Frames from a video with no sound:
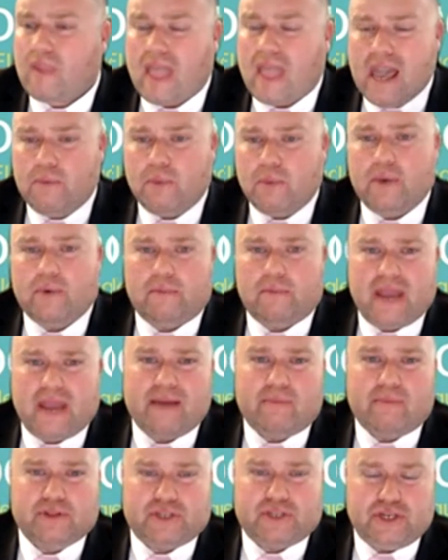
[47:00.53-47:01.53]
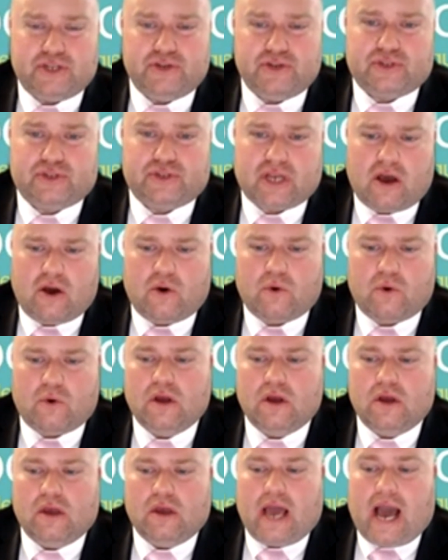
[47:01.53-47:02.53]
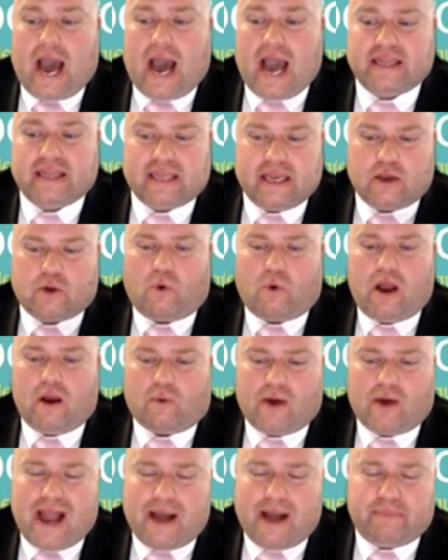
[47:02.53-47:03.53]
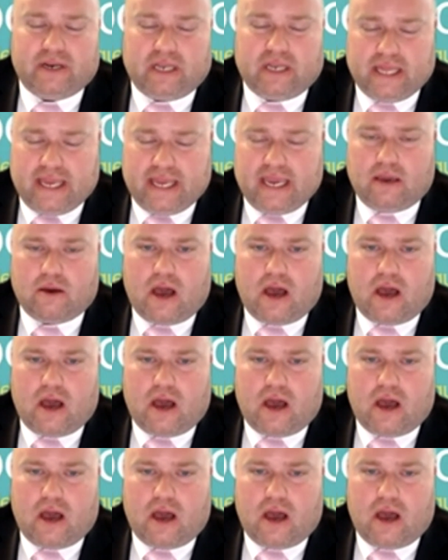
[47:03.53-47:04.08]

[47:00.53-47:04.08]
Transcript: And we would be able to do so, I think, quite rapidly